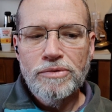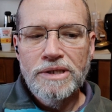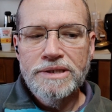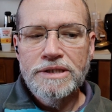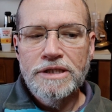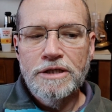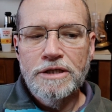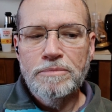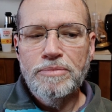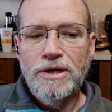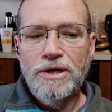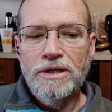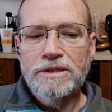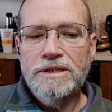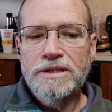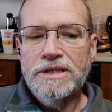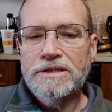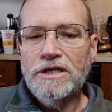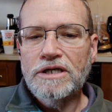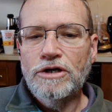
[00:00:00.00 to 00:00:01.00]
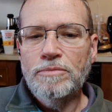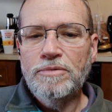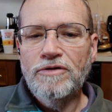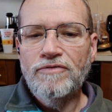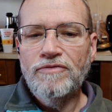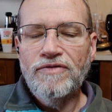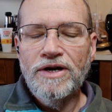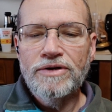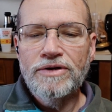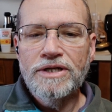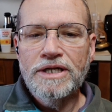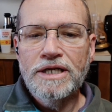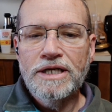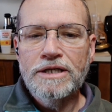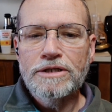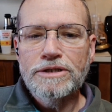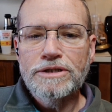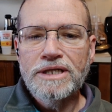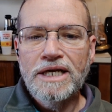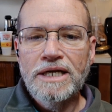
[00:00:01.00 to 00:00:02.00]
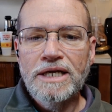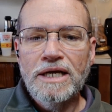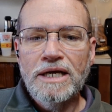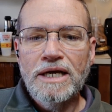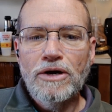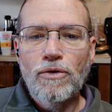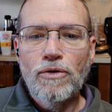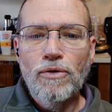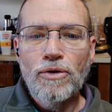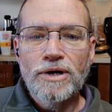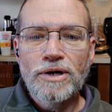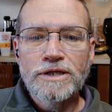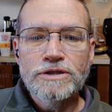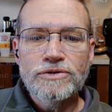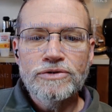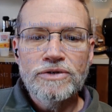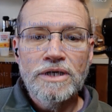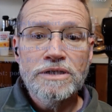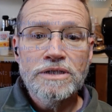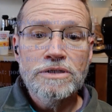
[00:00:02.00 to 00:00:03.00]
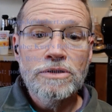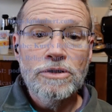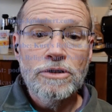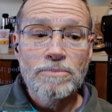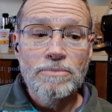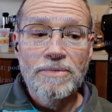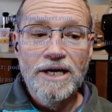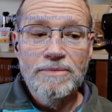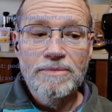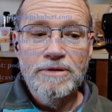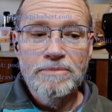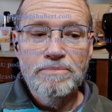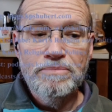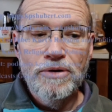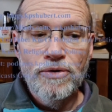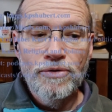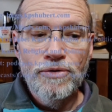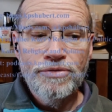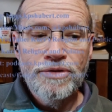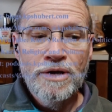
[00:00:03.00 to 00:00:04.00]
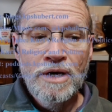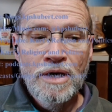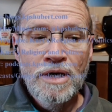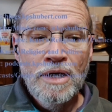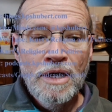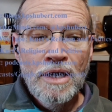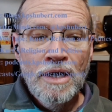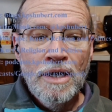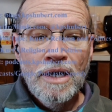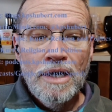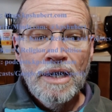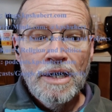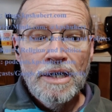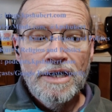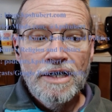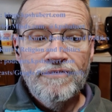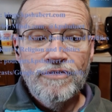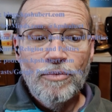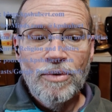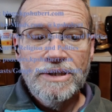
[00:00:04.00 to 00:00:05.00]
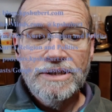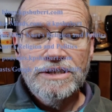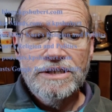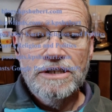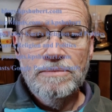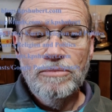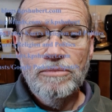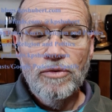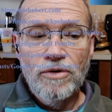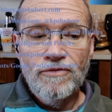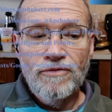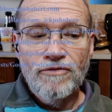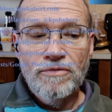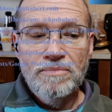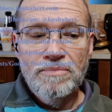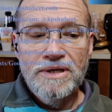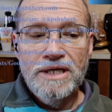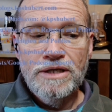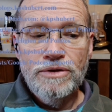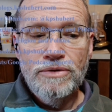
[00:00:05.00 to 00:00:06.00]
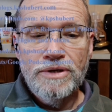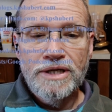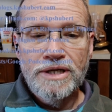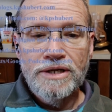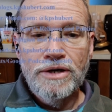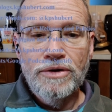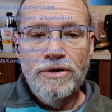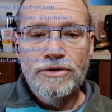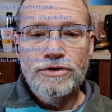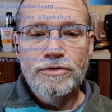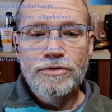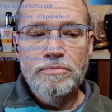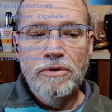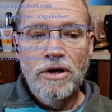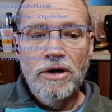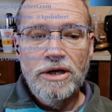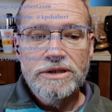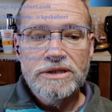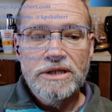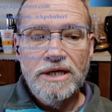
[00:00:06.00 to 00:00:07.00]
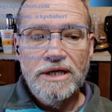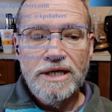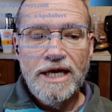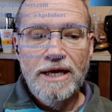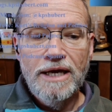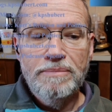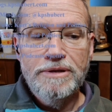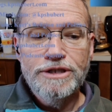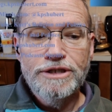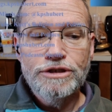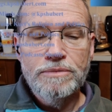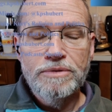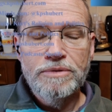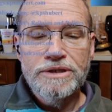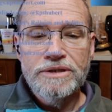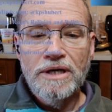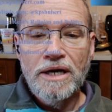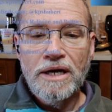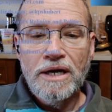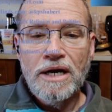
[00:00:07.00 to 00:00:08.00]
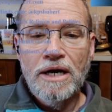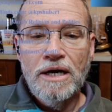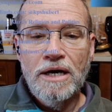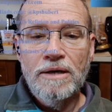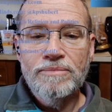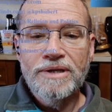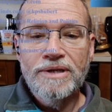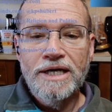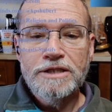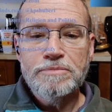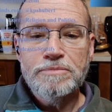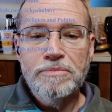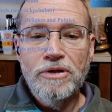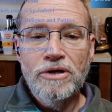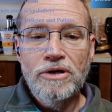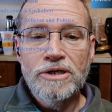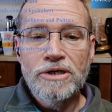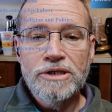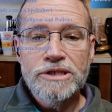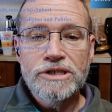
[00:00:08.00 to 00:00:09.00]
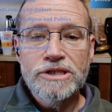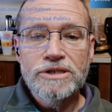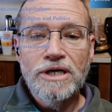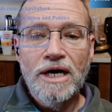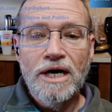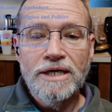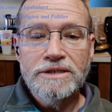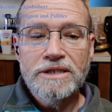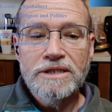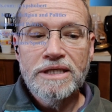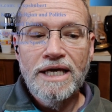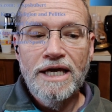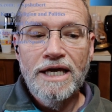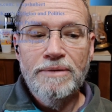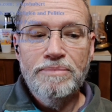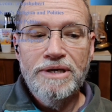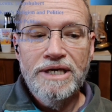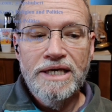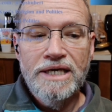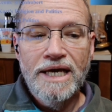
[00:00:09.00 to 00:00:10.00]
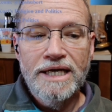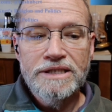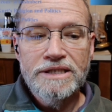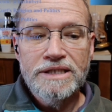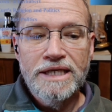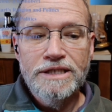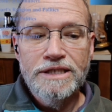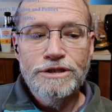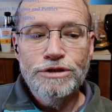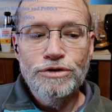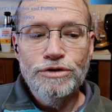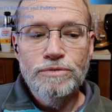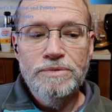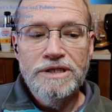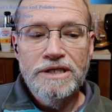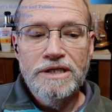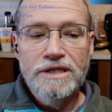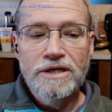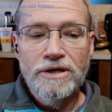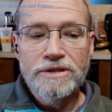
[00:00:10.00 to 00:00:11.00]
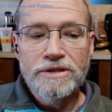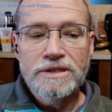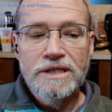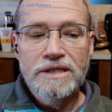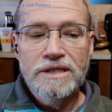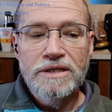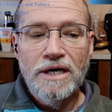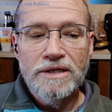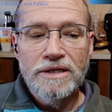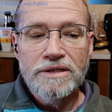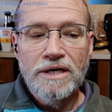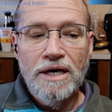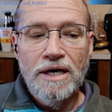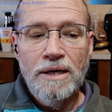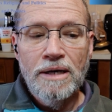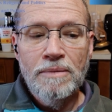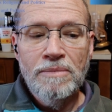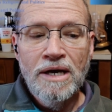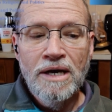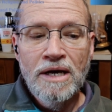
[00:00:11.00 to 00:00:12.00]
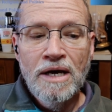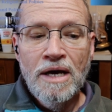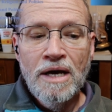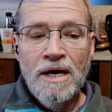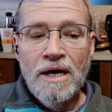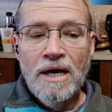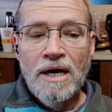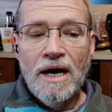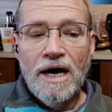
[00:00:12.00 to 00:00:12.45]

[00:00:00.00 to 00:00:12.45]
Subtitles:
Kurt's Religion and Politics. I hope you found it entertaining or instructional, or maybe both. If you want to see more from me, you can go to blogs.kpschubert.com. That's blogs.kpschubert.com.